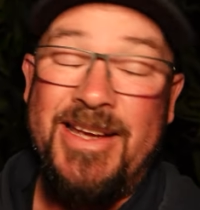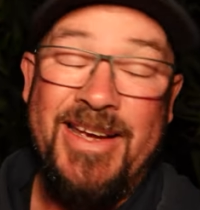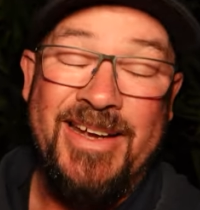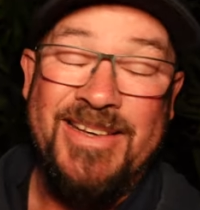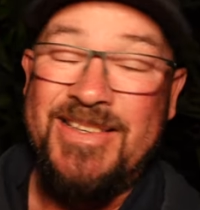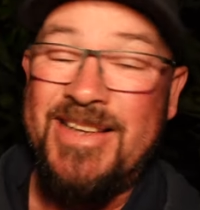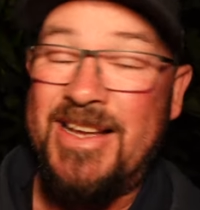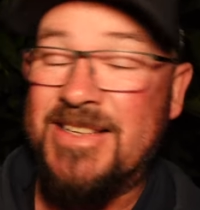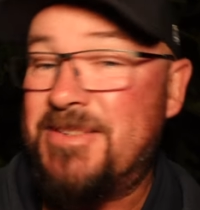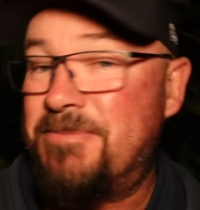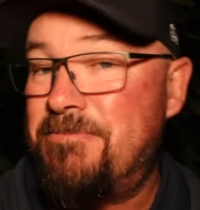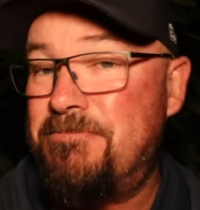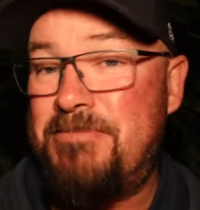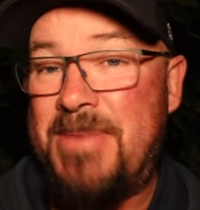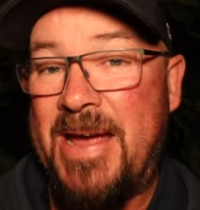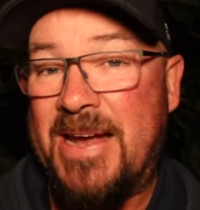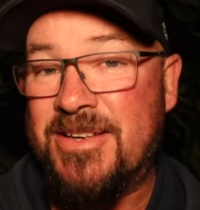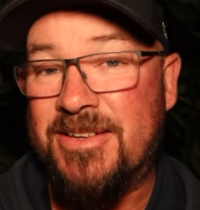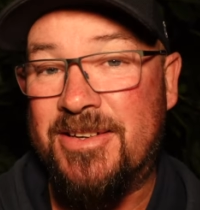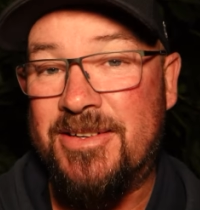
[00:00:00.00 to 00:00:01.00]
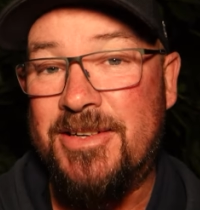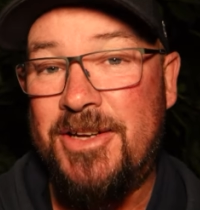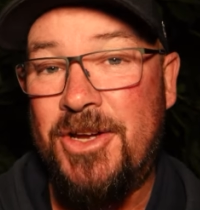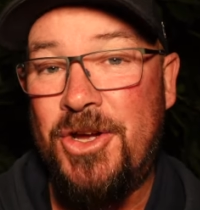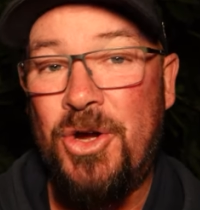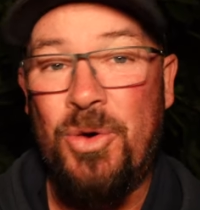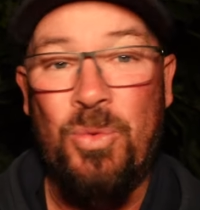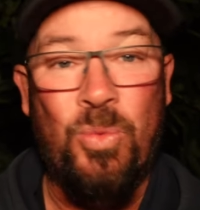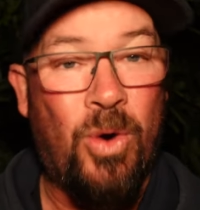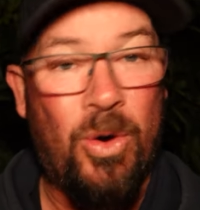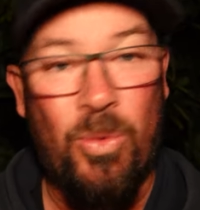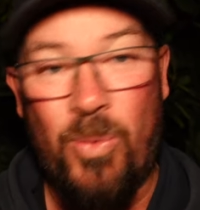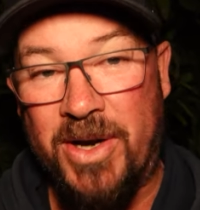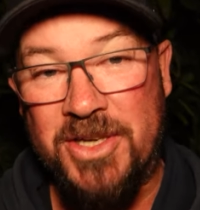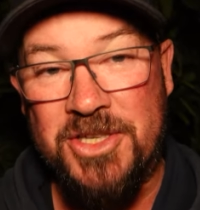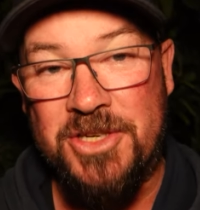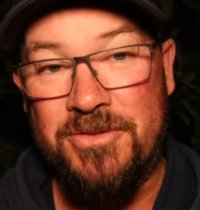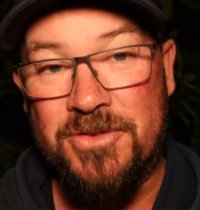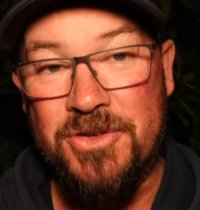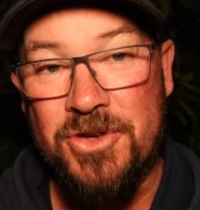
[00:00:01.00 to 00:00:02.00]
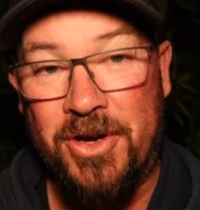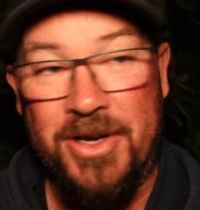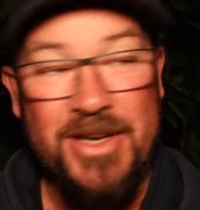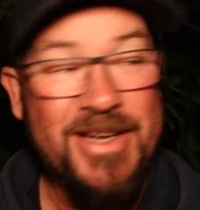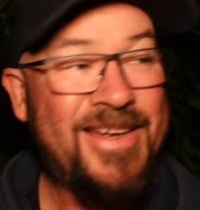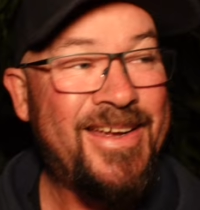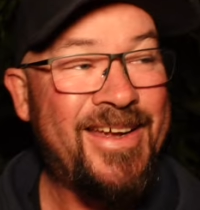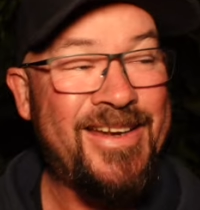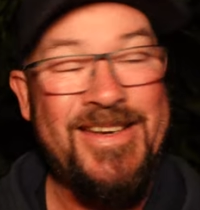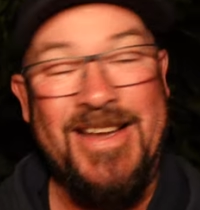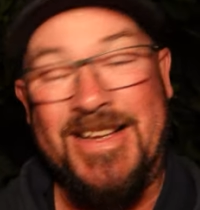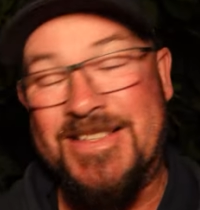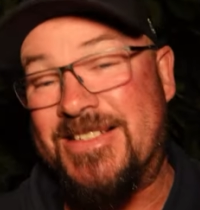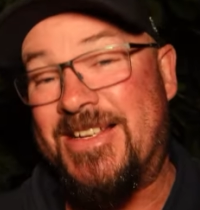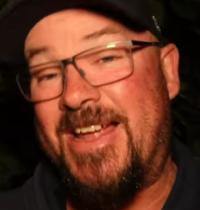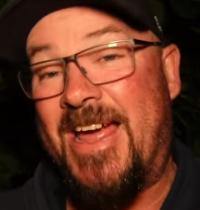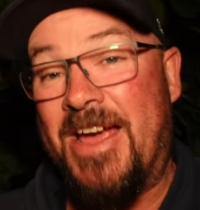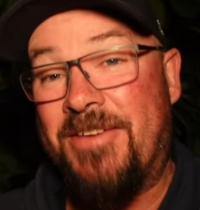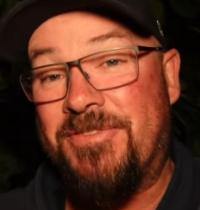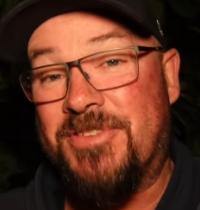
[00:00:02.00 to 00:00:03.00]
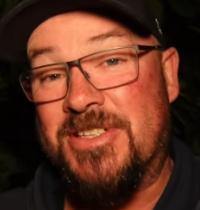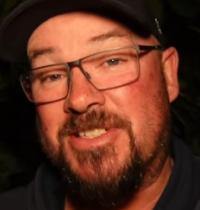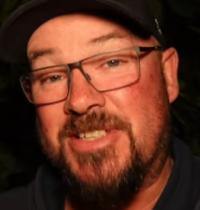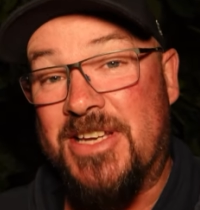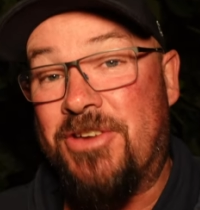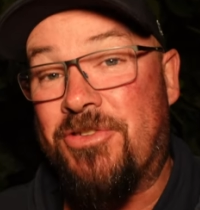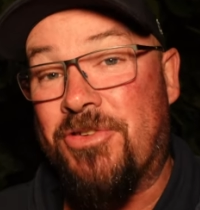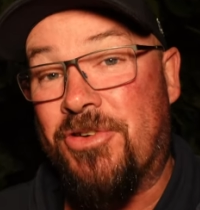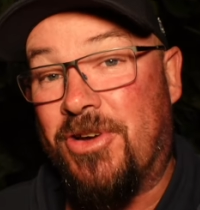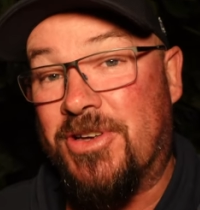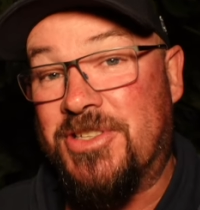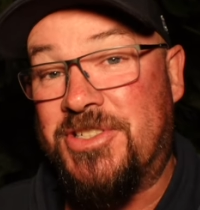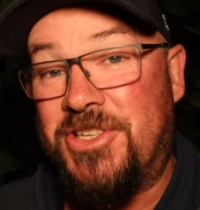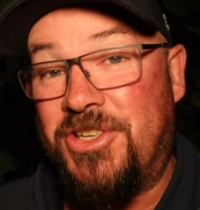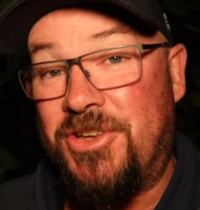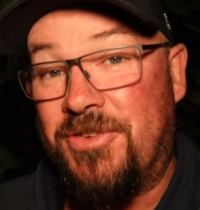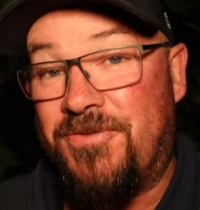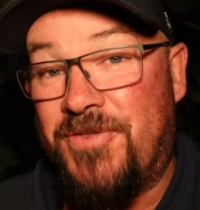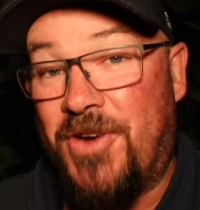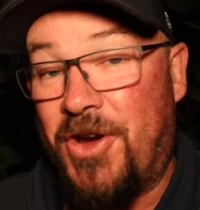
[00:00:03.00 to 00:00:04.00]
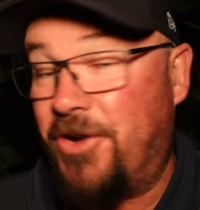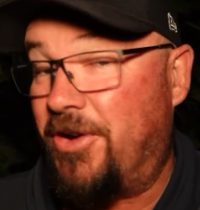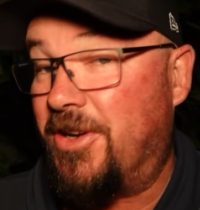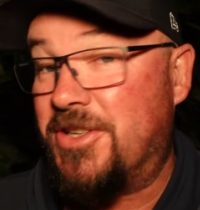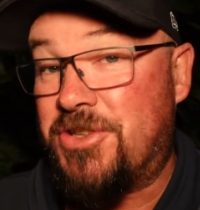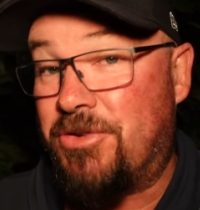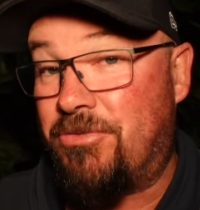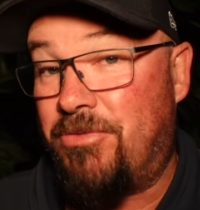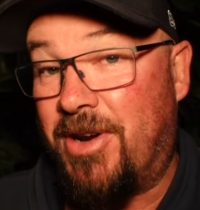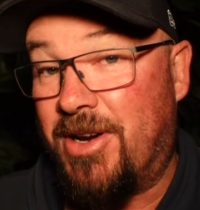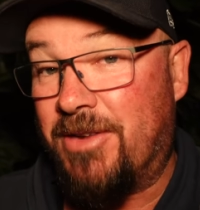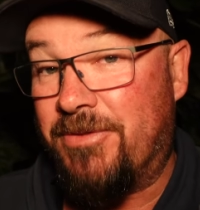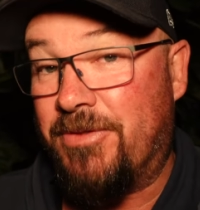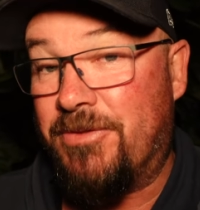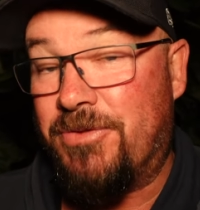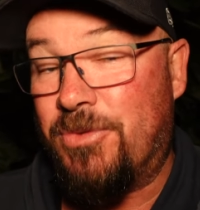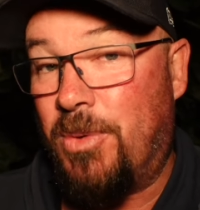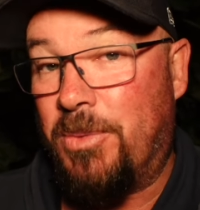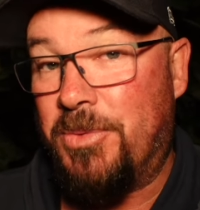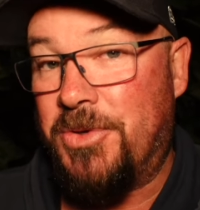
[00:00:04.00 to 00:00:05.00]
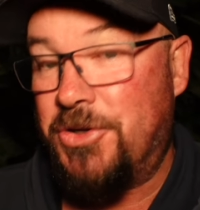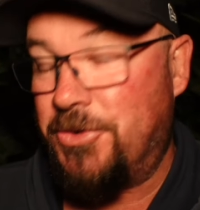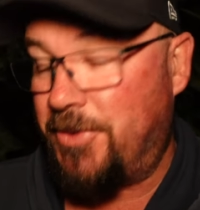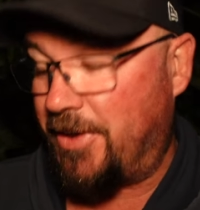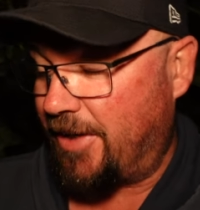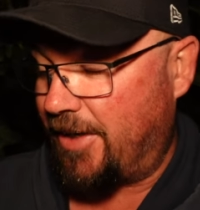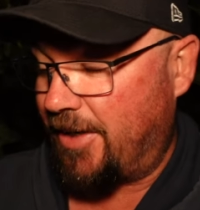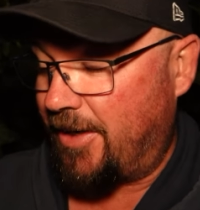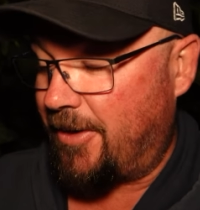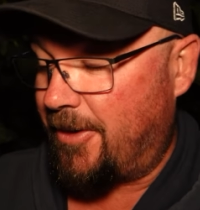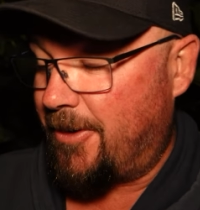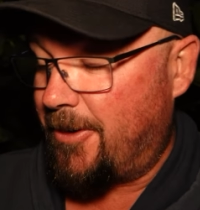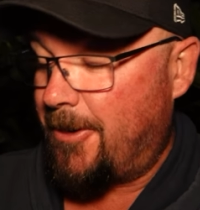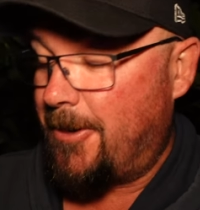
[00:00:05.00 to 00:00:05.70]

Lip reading: It doesn't matter what one you've got. It doesn't have to synchronize to your phone. It's irrelevant for what we're doing here.